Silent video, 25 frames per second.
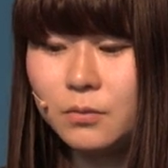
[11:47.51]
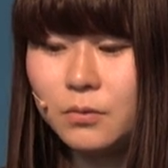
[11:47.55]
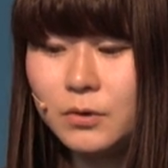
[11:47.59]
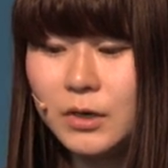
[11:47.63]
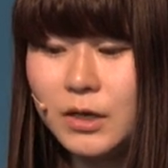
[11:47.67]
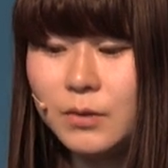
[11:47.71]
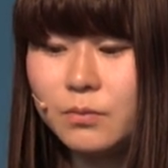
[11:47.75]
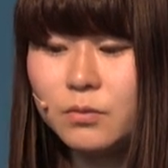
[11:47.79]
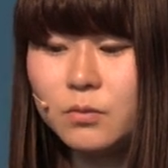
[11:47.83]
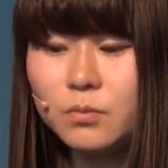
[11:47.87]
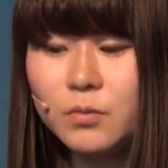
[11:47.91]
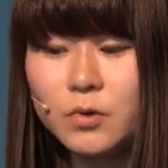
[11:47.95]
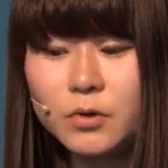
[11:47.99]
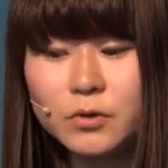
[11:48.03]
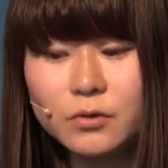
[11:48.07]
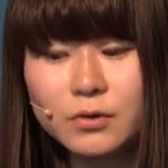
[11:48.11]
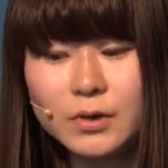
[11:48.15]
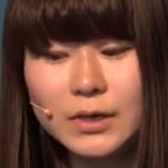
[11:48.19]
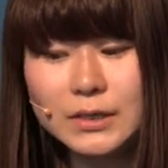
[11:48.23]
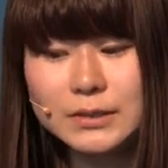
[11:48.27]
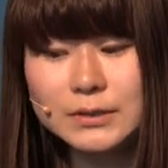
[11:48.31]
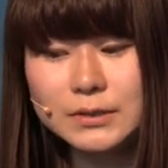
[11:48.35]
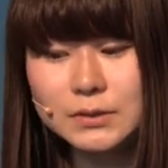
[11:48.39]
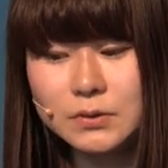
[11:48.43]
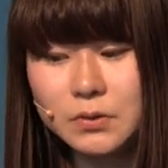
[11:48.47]

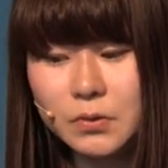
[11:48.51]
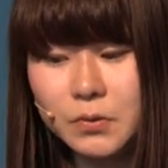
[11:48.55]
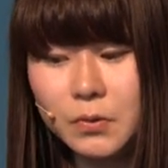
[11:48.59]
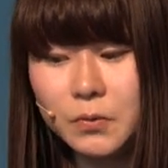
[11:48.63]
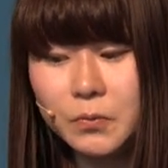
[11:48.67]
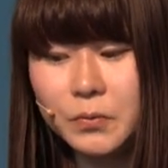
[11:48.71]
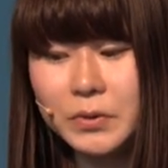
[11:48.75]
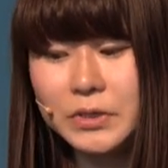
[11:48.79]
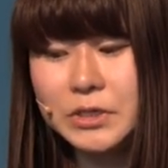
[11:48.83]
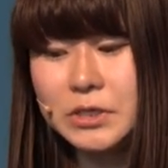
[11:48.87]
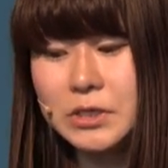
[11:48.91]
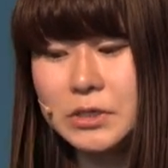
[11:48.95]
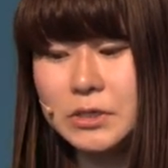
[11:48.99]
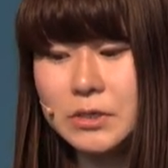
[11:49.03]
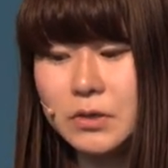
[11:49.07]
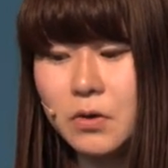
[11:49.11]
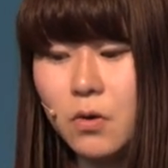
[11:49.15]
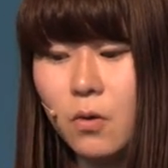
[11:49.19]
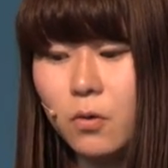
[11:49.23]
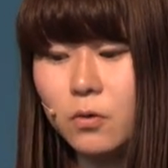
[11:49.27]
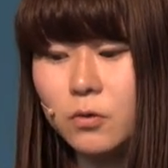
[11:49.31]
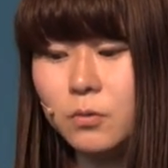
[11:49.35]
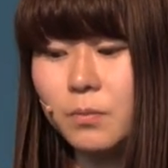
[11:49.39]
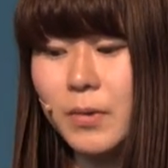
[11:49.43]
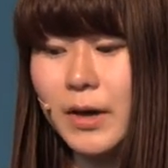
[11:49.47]
libmono.so, which is
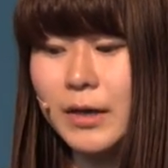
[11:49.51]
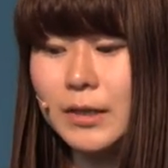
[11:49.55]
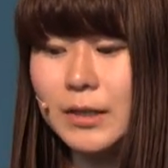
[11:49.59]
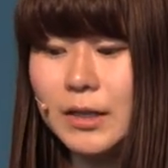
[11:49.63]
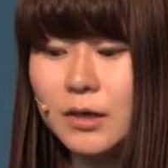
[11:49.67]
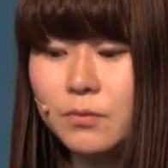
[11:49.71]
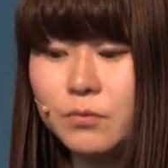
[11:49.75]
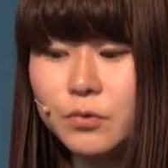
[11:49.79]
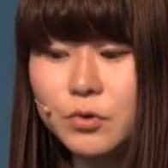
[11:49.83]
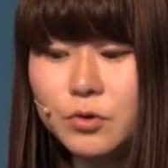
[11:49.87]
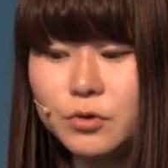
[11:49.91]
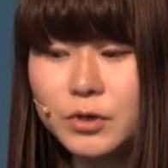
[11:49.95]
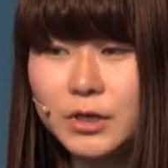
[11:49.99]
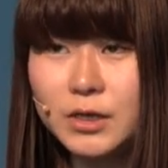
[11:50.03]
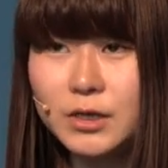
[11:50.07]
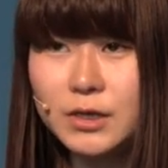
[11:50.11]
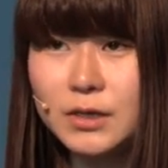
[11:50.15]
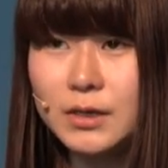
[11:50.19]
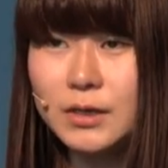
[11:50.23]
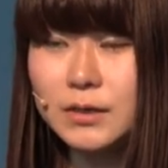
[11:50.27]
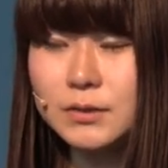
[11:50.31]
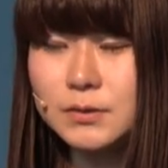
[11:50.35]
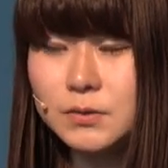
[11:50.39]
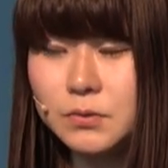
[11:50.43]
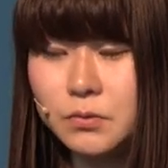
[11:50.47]
called by
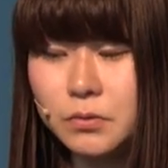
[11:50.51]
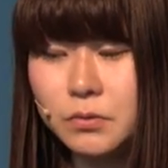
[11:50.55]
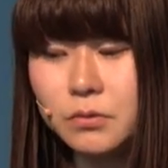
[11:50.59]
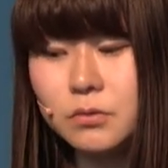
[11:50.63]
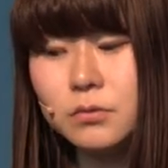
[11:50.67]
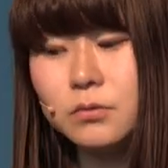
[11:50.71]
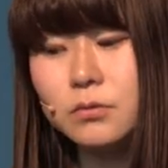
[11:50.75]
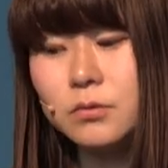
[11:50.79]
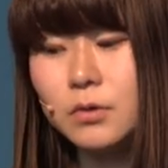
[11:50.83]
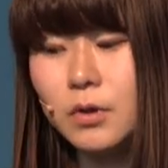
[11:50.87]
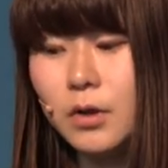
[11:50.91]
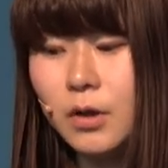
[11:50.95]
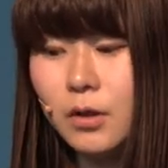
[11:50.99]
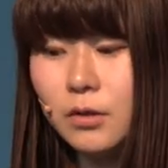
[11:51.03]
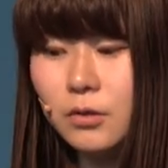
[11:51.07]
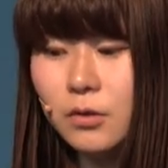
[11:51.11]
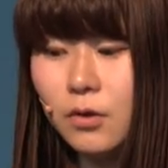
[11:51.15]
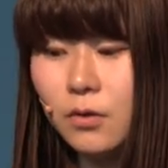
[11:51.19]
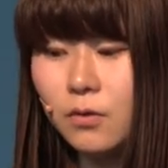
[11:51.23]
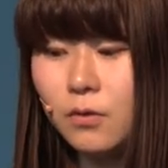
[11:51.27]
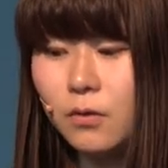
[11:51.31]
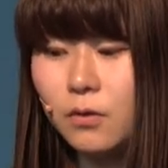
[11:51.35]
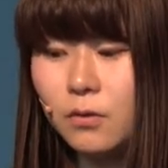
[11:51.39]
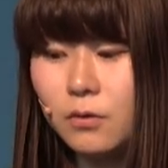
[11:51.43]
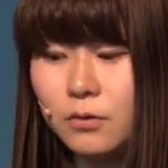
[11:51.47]
libunity.so,
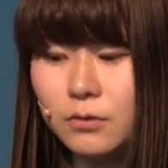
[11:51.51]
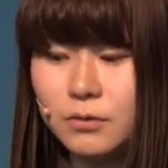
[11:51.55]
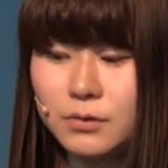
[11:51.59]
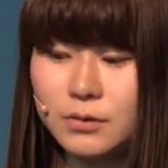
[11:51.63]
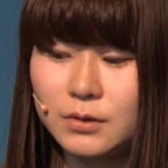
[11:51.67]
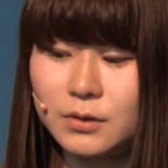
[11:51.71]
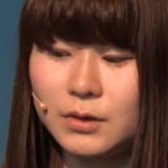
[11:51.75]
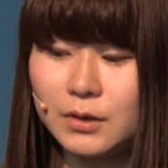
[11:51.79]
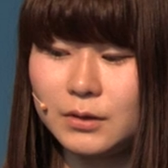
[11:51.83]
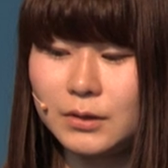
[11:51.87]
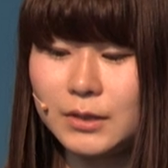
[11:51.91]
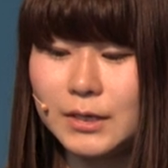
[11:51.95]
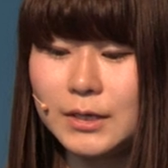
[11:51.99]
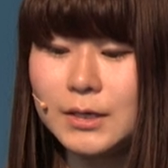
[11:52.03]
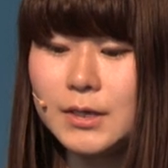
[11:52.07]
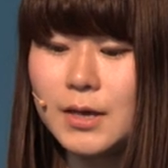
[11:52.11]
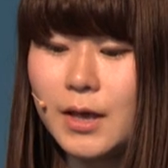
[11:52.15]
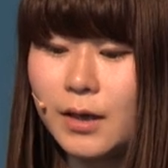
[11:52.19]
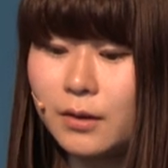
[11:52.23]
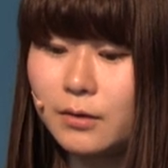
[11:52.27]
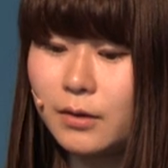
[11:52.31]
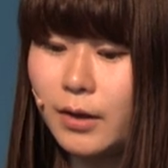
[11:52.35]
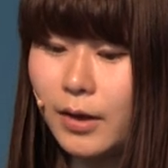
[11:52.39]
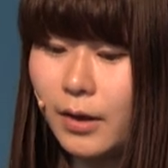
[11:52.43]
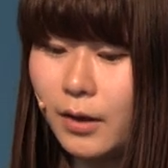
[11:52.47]
loads the
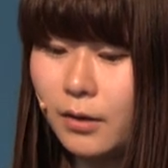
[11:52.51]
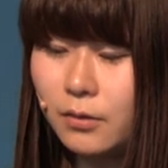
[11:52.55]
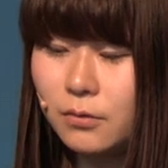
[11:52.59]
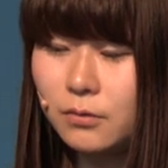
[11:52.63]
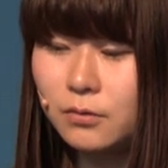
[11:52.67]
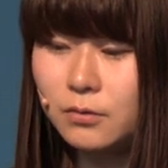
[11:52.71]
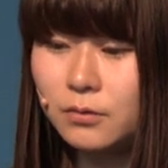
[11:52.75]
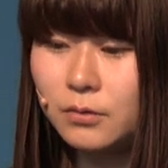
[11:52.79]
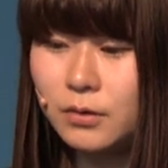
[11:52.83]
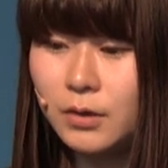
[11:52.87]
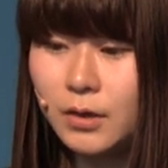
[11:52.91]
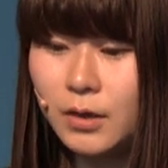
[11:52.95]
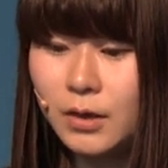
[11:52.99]
DLL,